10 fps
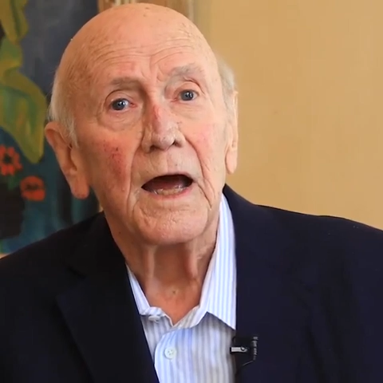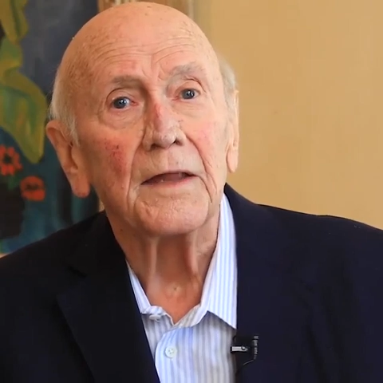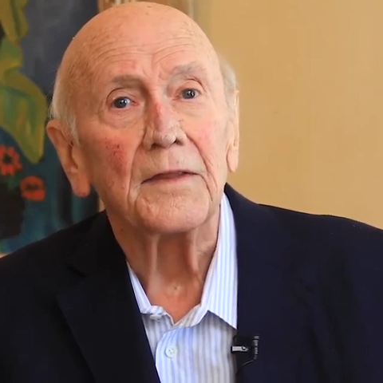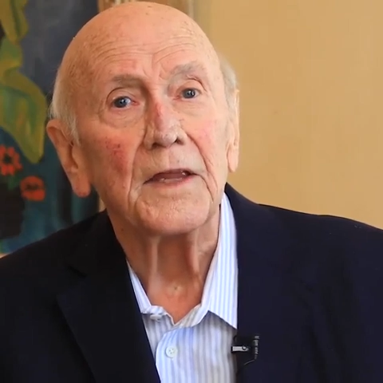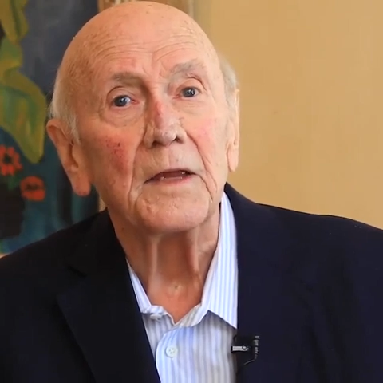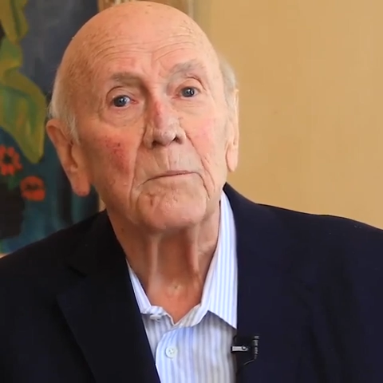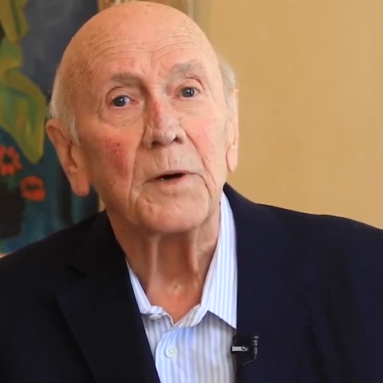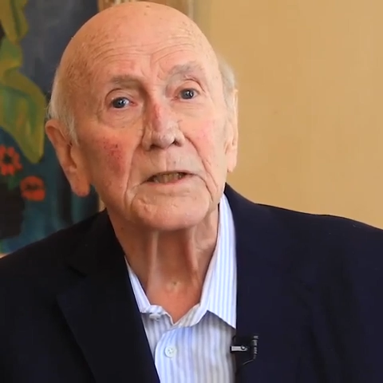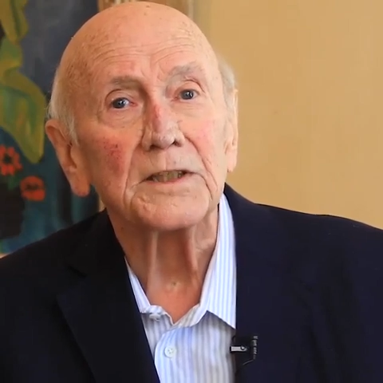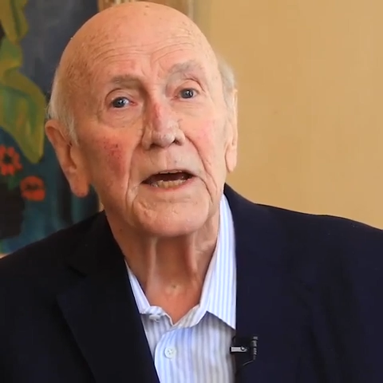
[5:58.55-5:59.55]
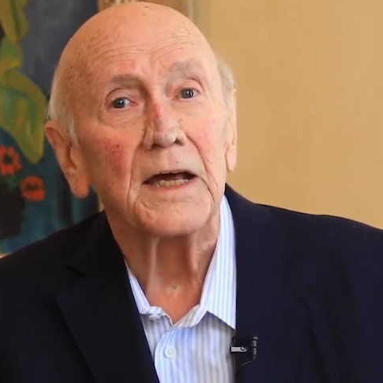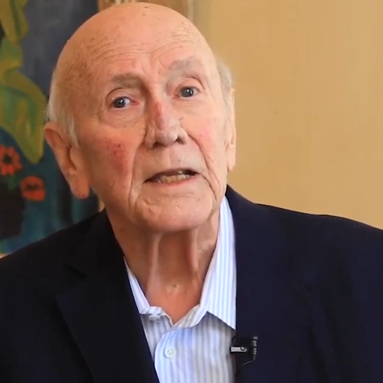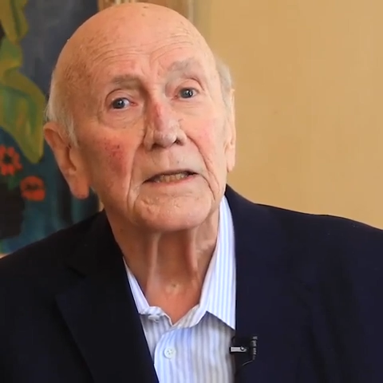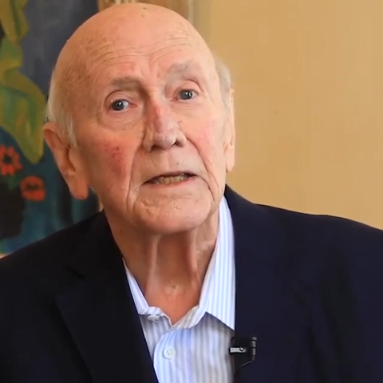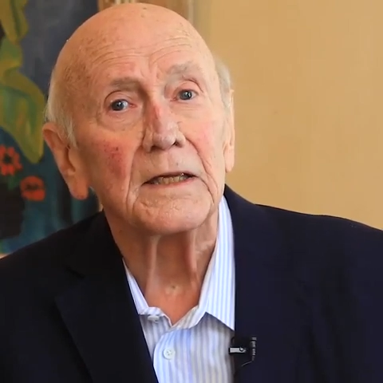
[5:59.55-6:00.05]
and the
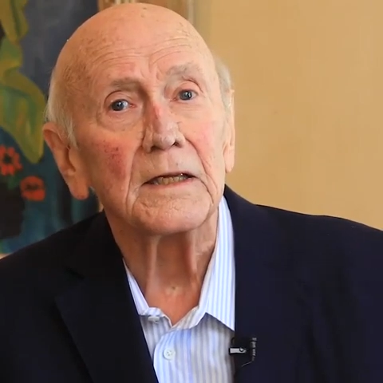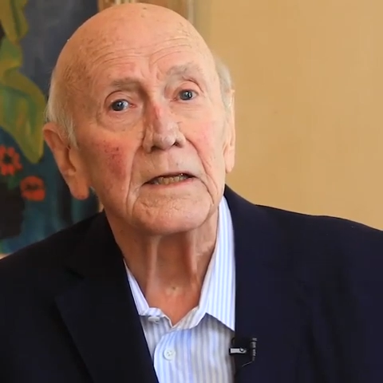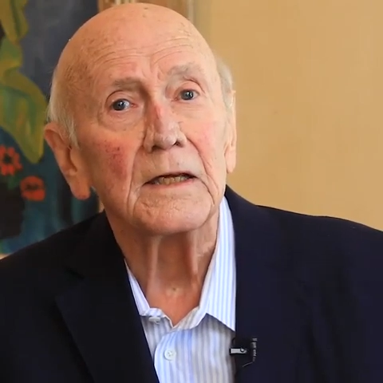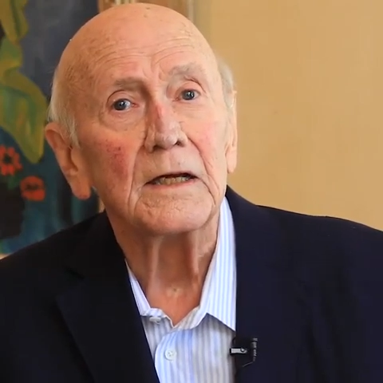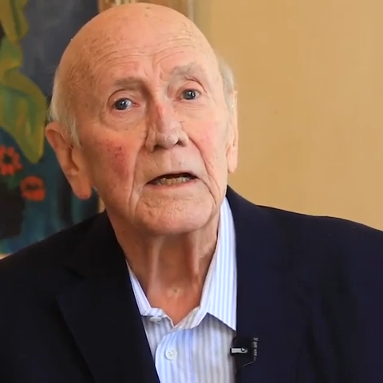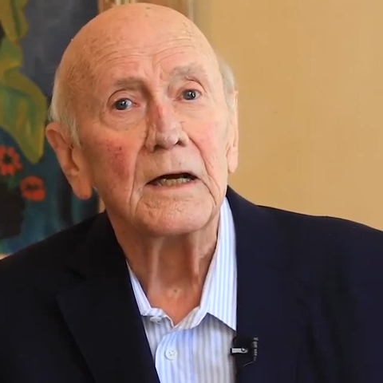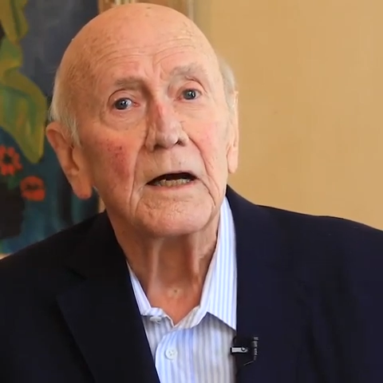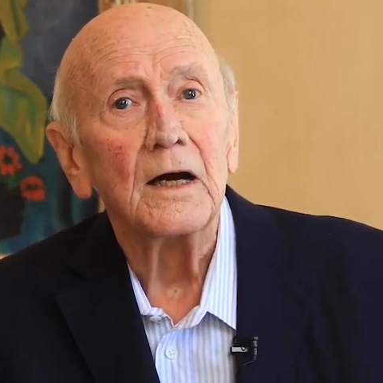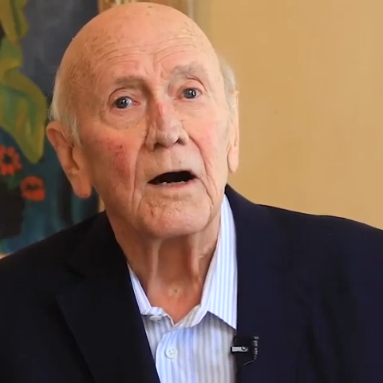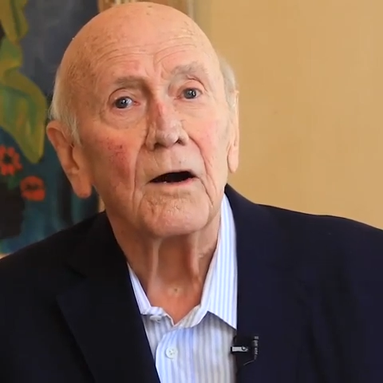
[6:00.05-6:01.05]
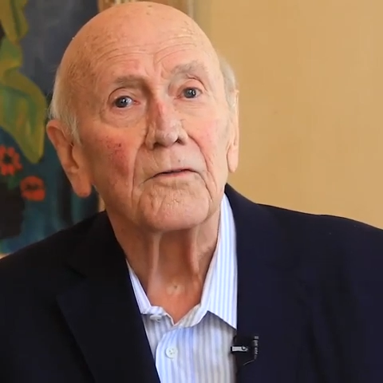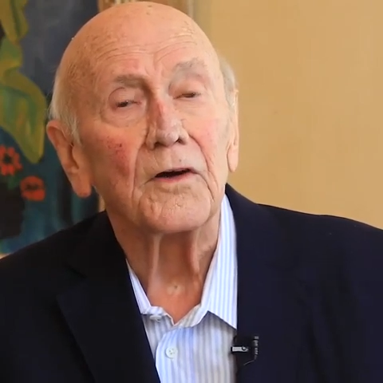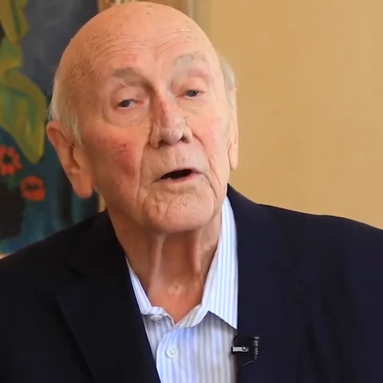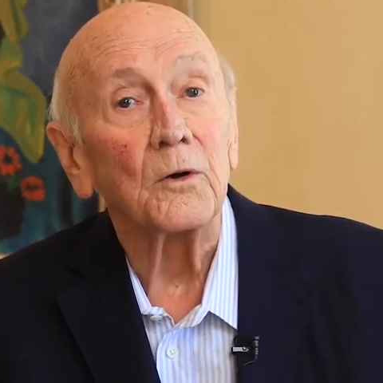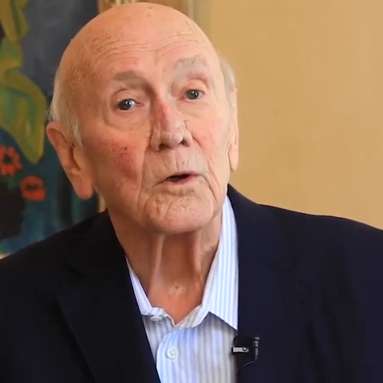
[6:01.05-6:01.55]
impartiality
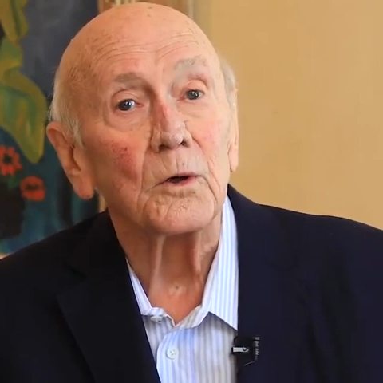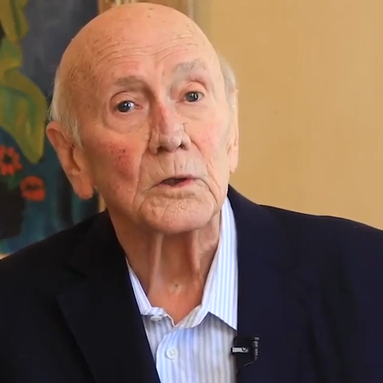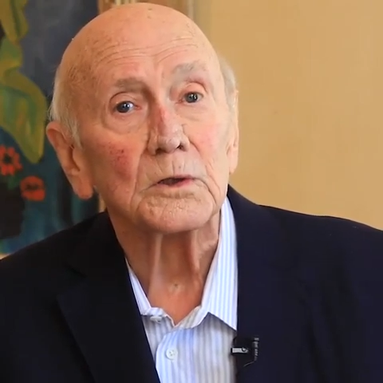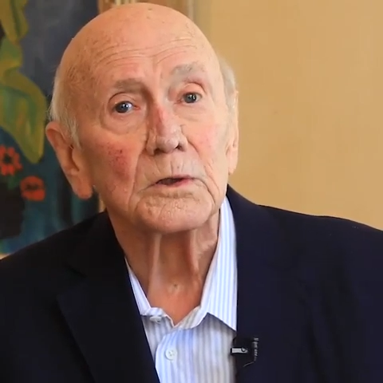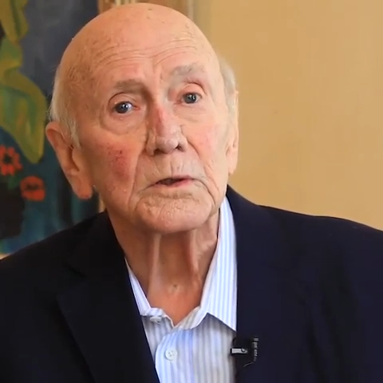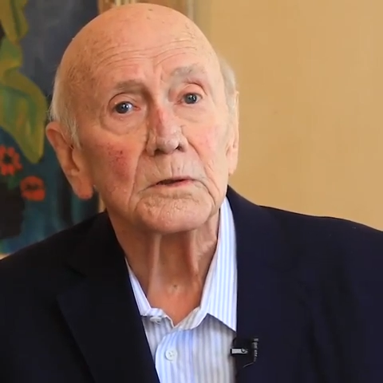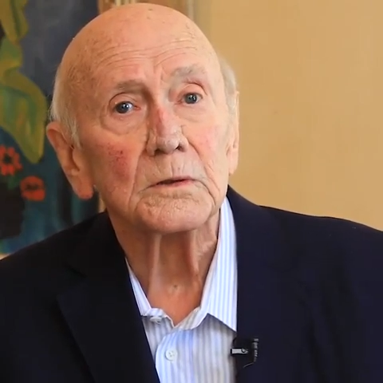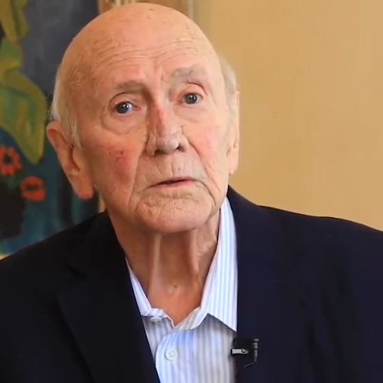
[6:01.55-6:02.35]
of our courts.